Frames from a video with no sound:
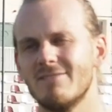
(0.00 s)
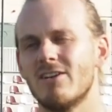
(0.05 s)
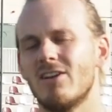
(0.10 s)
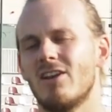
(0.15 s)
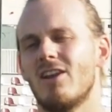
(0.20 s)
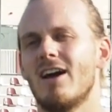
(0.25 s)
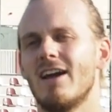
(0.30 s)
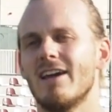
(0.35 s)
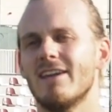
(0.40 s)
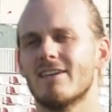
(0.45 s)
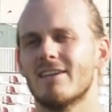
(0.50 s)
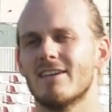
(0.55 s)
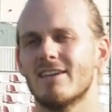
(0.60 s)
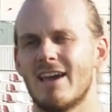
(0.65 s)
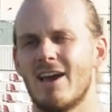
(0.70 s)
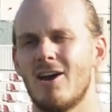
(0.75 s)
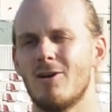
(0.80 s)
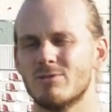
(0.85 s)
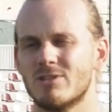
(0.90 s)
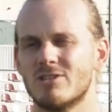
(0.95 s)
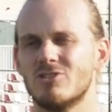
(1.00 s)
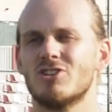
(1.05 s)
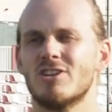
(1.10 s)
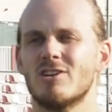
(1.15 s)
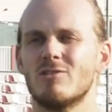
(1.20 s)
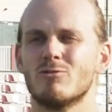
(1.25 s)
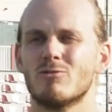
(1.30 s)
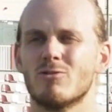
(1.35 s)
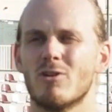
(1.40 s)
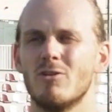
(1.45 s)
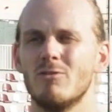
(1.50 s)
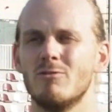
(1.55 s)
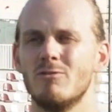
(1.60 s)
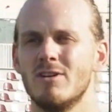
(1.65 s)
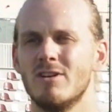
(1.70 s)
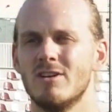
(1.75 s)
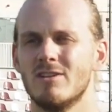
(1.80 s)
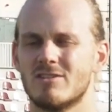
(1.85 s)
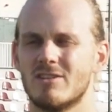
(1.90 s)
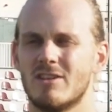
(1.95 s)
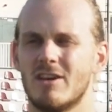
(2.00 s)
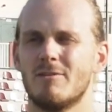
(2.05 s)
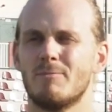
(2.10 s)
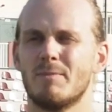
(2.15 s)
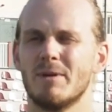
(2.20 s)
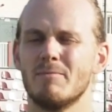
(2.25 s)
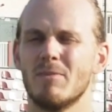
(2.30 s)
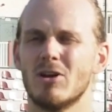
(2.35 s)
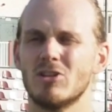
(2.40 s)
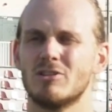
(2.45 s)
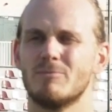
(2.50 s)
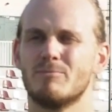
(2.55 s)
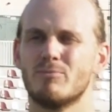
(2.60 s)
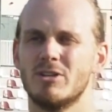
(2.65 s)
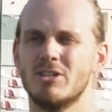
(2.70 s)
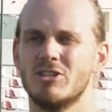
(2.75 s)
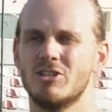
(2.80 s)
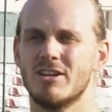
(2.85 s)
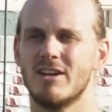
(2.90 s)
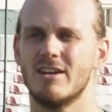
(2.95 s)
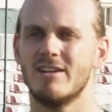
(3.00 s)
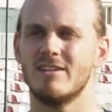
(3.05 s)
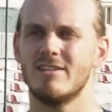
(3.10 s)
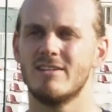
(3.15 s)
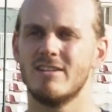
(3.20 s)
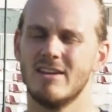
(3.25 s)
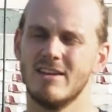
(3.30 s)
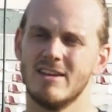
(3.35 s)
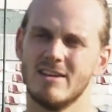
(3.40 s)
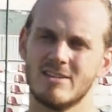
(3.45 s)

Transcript: leave a like, it helps the channel grow, so that would be much appreciated.